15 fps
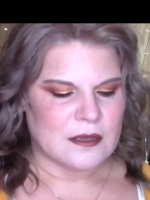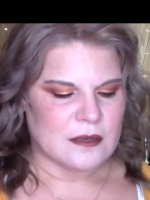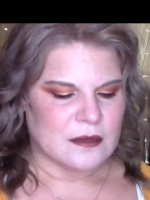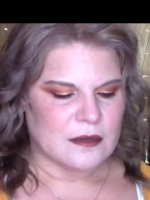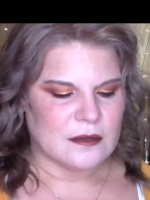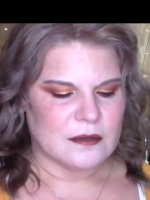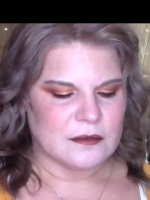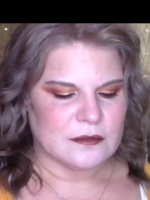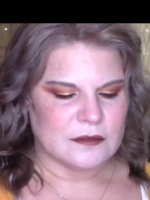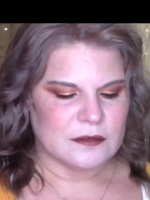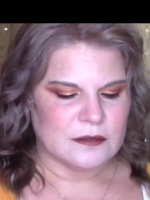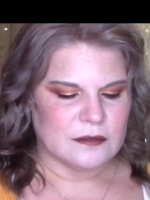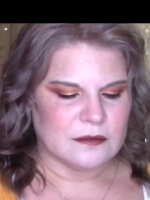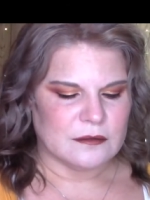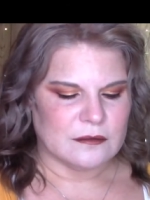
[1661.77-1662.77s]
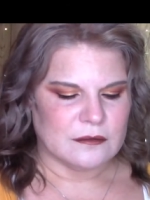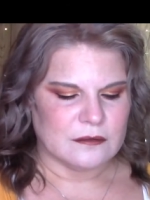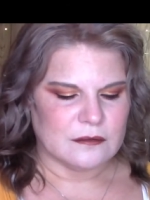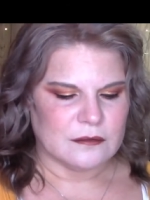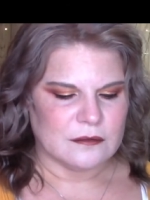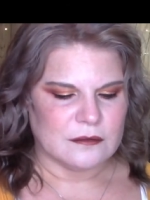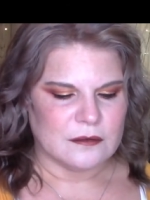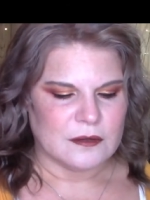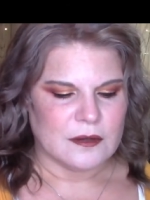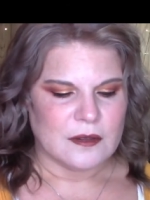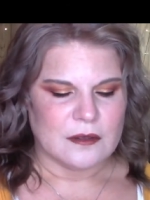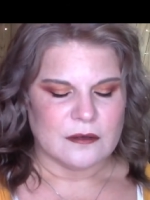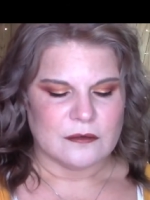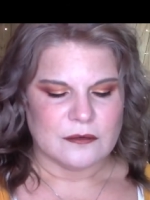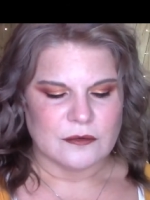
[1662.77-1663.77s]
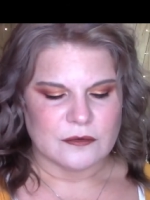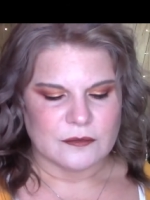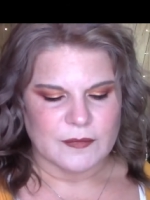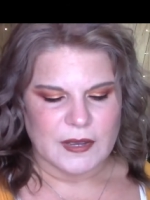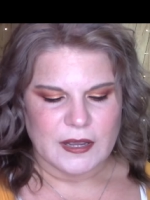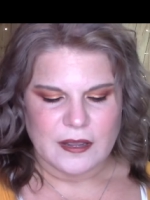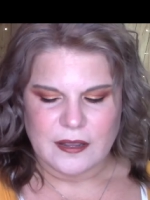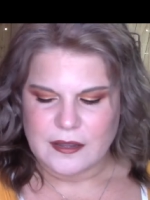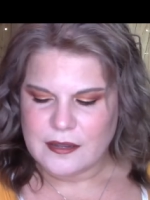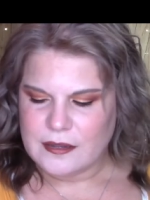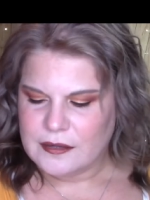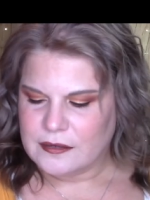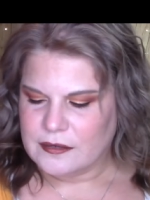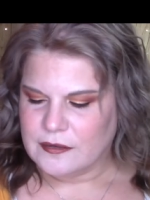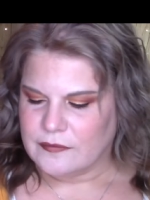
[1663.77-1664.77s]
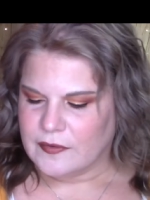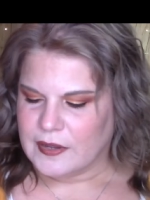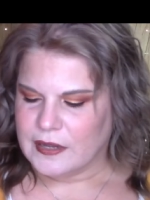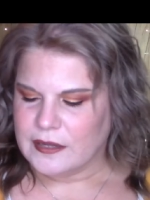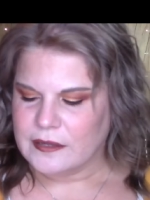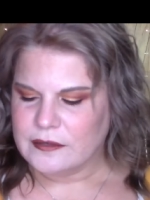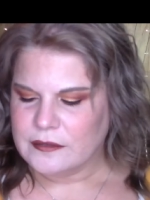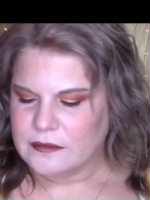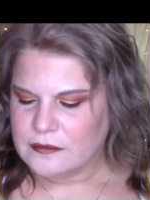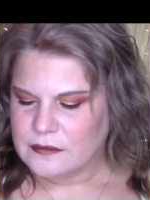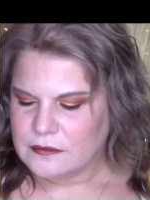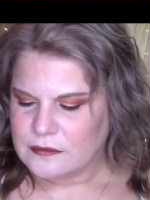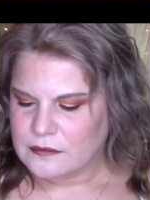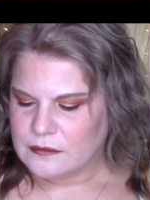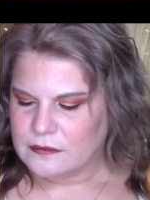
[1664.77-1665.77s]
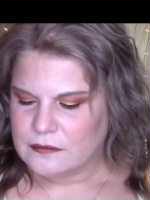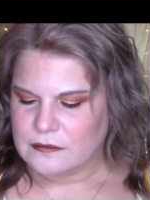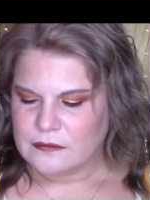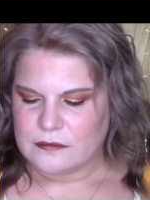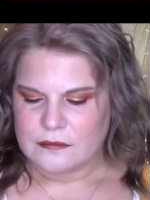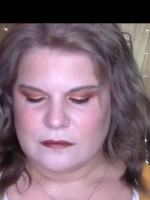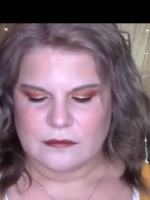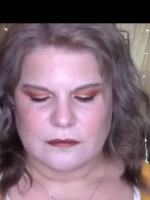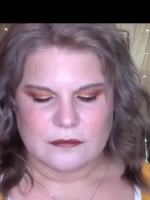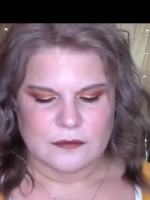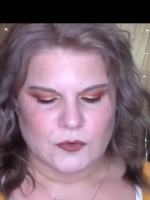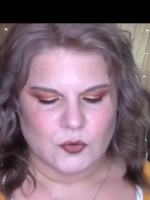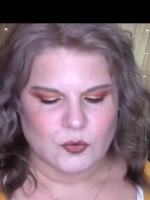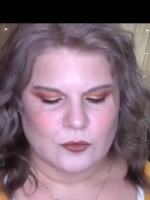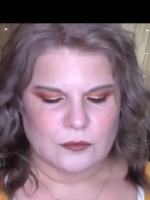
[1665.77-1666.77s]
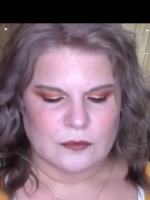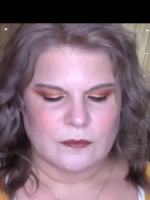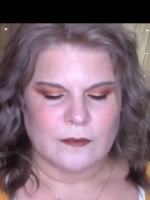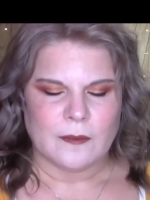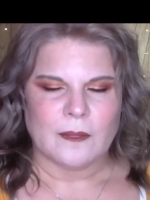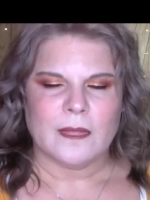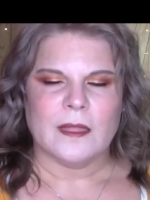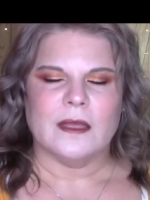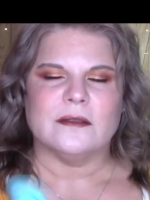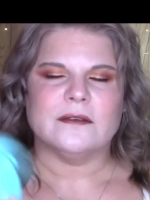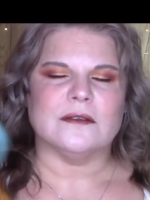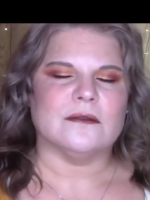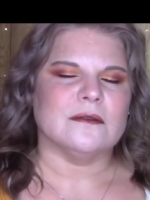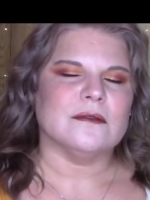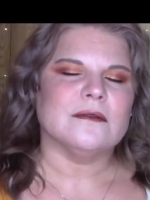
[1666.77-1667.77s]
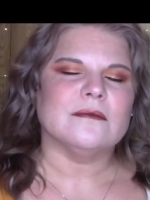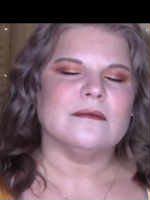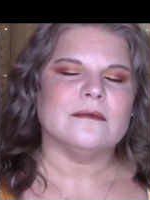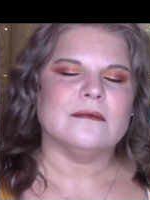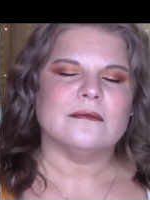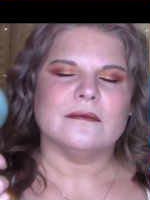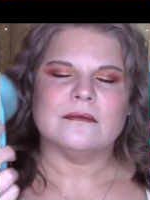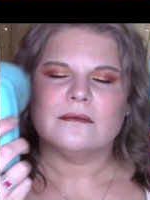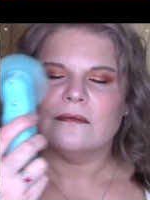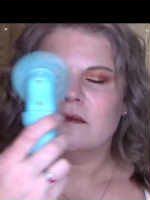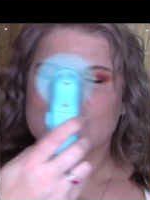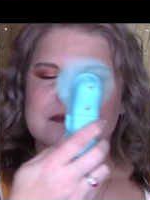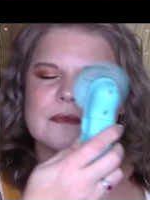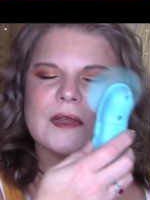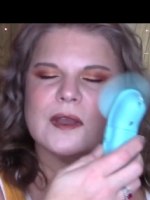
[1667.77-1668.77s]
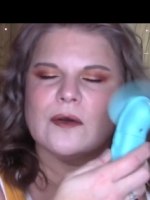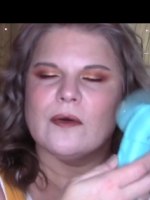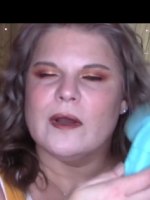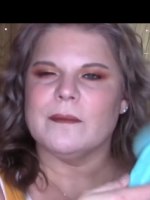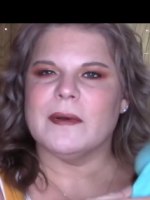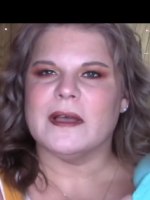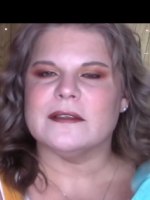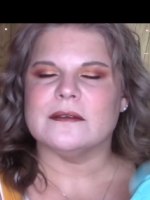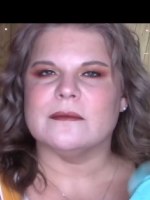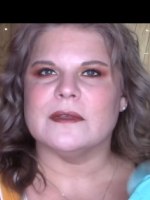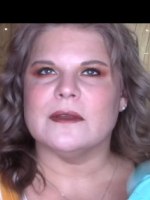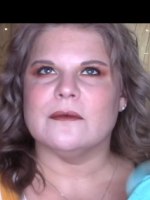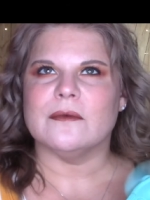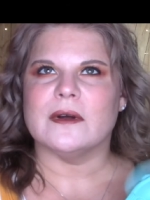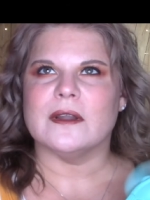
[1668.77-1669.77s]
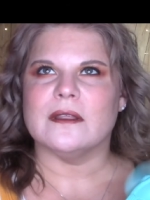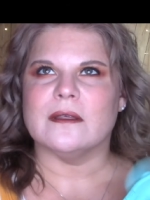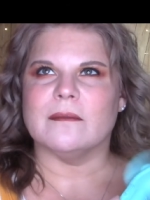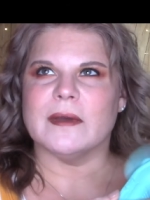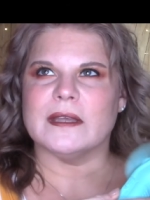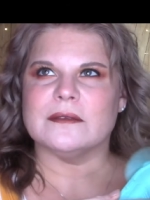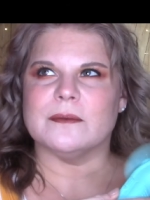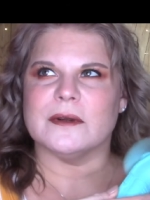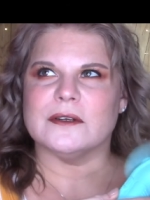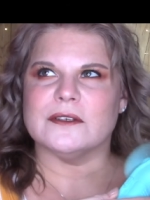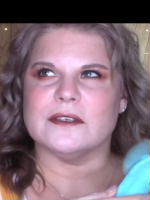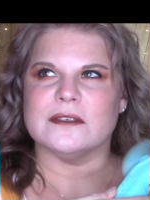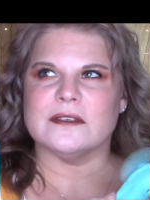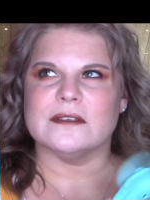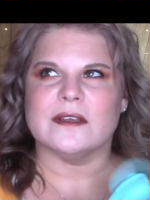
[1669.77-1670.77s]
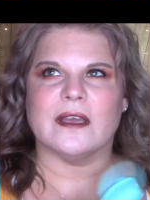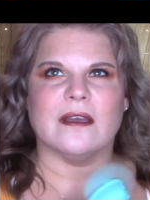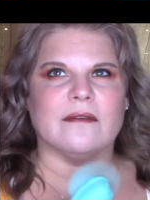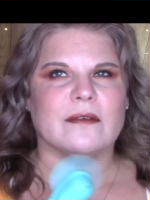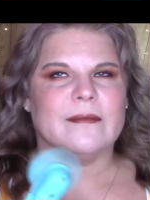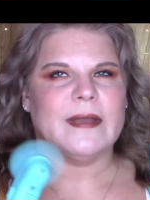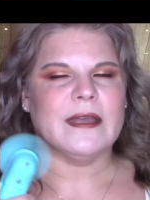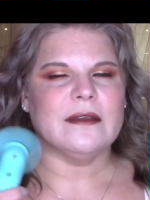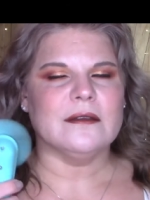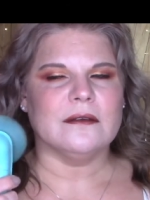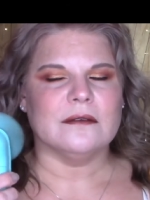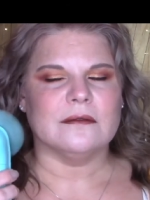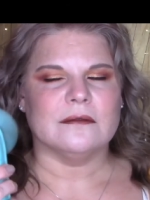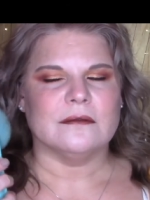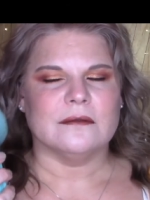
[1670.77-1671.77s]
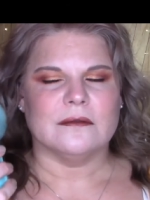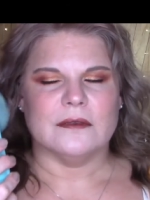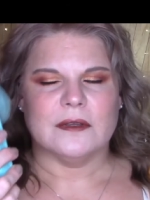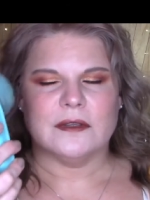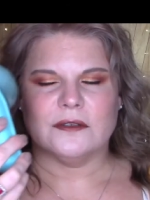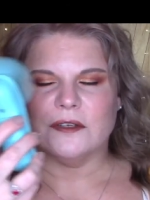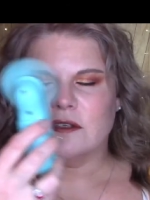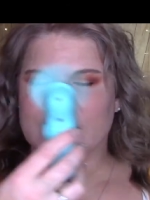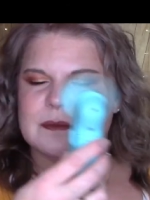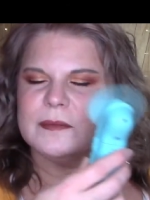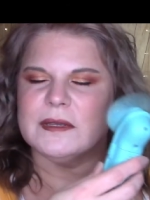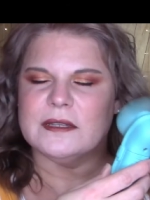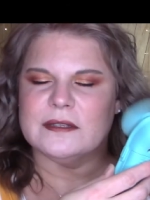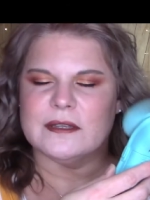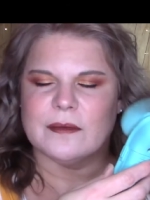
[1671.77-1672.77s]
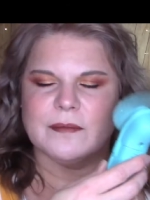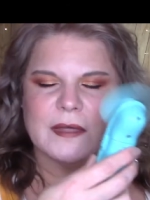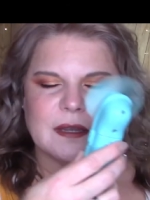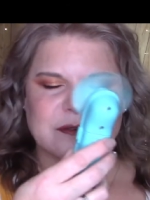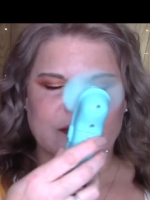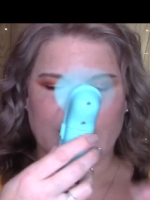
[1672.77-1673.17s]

and use my handy fan. This is quite possibly one of the best purchases I ever made. It just speeds up that